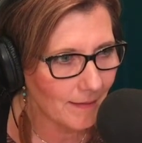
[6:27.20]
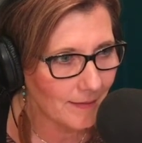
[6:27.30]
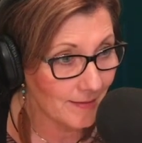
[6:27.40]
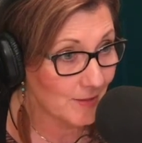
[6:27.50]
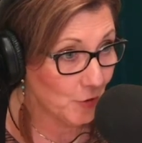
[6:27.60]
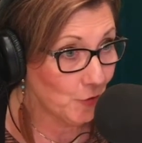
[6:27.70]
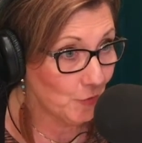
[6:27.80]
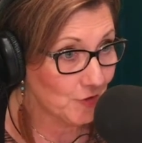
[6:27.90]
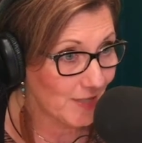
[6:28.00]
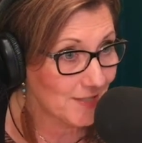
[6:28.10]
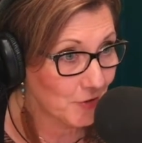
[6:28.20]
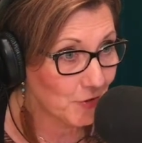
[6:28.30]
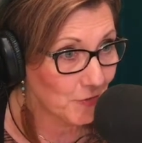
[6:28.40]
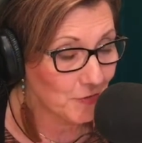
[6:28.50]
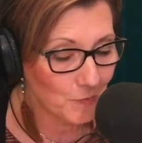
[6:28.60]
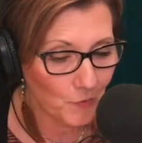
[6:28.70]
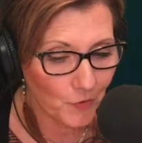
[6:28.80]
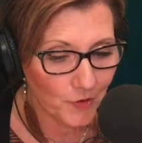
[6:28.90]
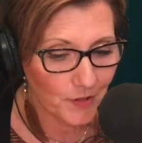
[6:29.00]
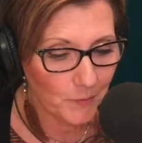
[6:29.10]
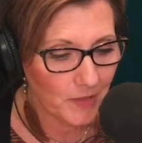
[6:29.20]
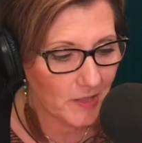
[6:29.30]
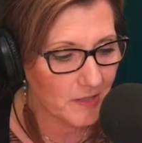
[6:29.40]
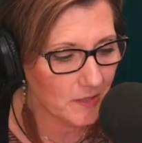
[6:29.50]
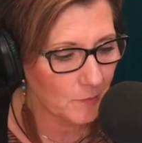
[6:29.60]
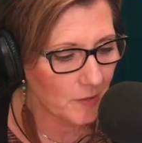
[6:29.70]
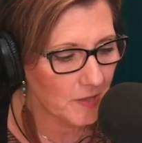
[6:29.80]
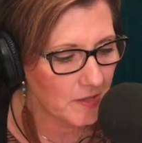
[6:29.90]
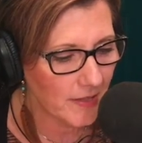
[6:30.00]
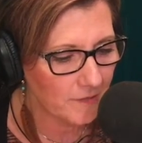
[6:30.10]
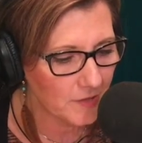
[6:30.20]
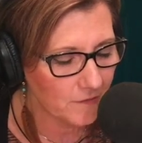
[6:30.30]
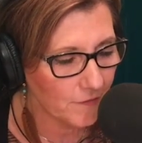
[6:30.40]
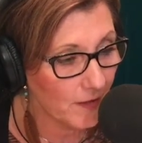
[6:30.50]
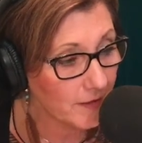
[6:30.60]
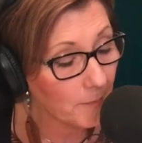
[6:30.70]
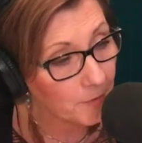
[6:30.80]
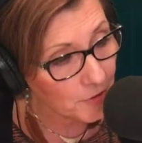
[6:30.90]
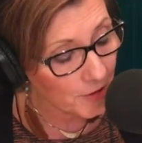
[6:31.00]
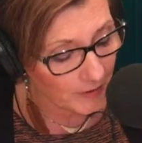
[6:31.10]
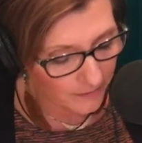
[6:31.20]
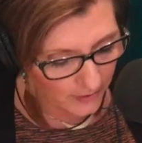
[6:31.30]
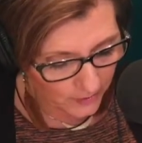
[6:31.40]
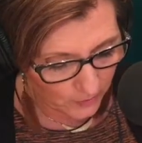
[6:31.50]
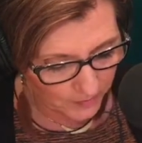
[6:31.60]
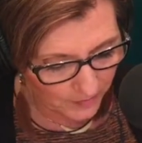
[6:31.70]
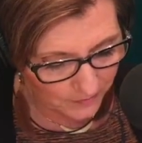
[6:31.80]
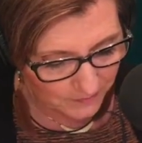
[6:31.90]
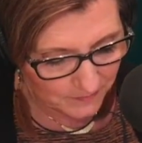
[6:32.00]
is huge. That's a huge word, and we need to have it defined. I appreciate it. Thank you, Bill.